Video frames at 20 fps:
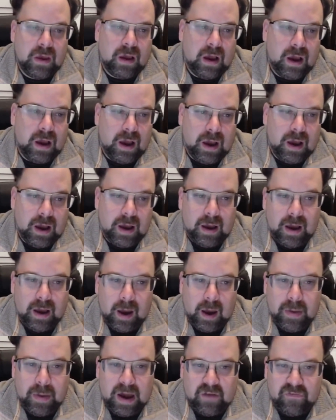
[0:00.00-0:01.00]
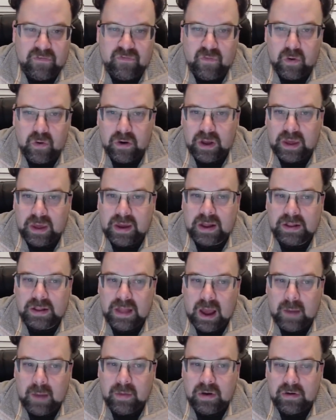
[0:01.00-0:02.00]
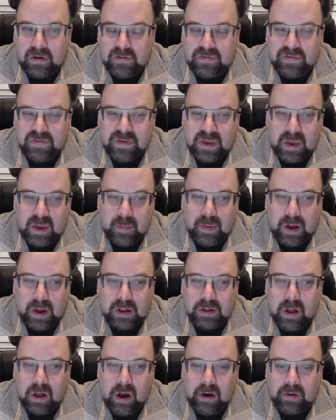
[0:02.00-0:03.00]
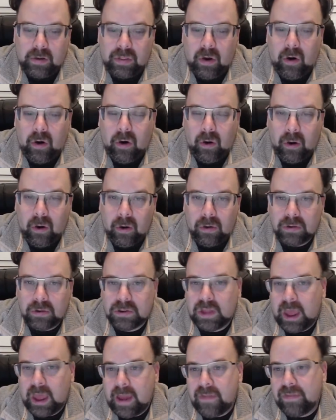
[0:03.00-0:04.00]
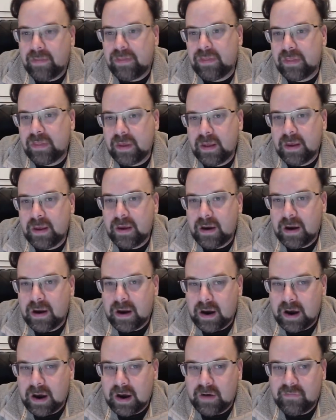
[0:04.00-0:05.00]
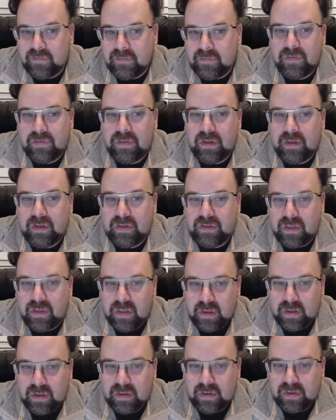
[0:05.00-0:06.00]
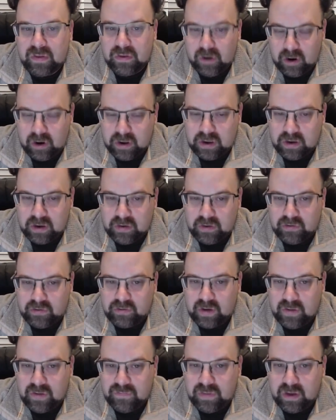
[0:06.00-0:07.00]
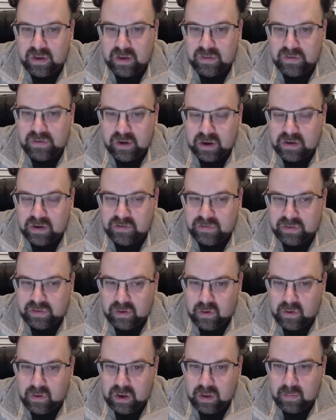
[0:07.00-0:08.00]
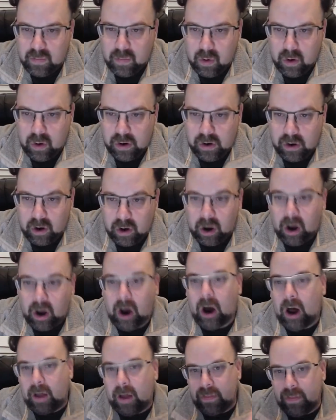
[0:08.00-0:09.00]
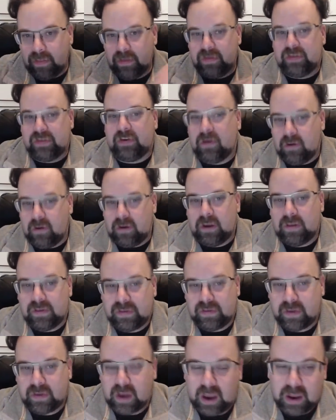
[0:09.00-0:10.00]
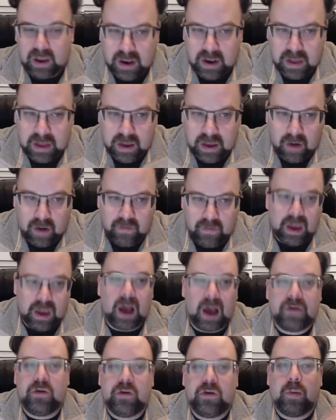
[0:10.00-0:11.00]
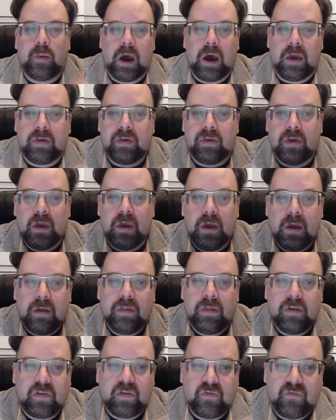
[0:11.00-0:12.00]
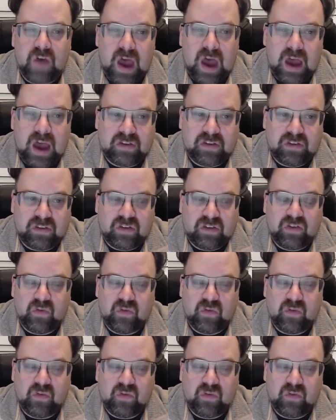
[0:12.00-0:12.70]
about 40 kilometers deep along the whole length of the Turkish-Syrian border on the Syrian side. And he already occupies this vast